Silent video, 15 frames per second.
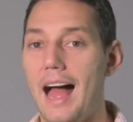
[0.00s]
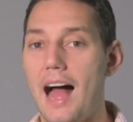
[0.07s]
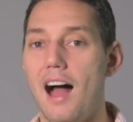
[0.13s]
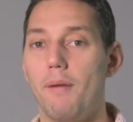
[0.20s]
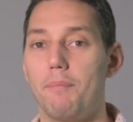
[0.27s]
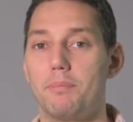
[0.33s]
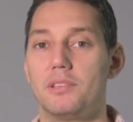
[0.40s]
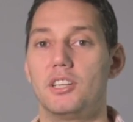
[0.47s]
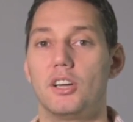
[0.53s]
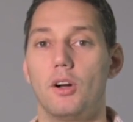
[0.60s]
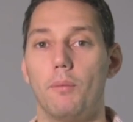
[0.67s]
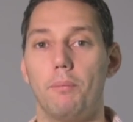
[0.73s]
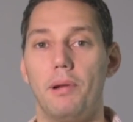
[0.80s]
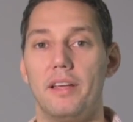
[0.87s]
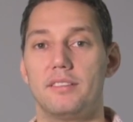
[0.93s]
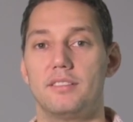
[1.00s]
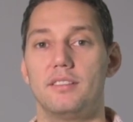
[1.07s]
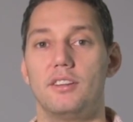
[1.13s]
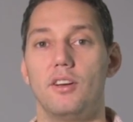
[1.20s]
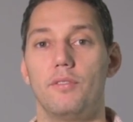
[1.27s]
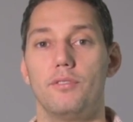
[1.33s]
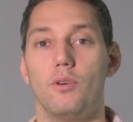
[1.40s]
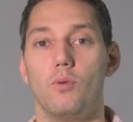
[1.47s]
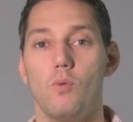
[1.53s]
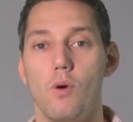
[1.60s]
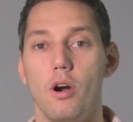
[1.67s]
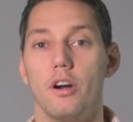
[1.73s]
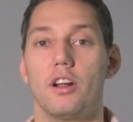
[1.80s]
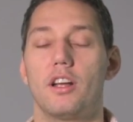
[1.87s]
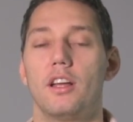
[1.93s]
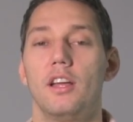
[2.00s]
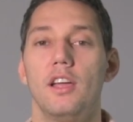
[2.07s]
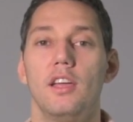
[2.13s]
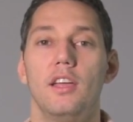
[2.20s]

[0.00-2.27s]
up the complexity of your work.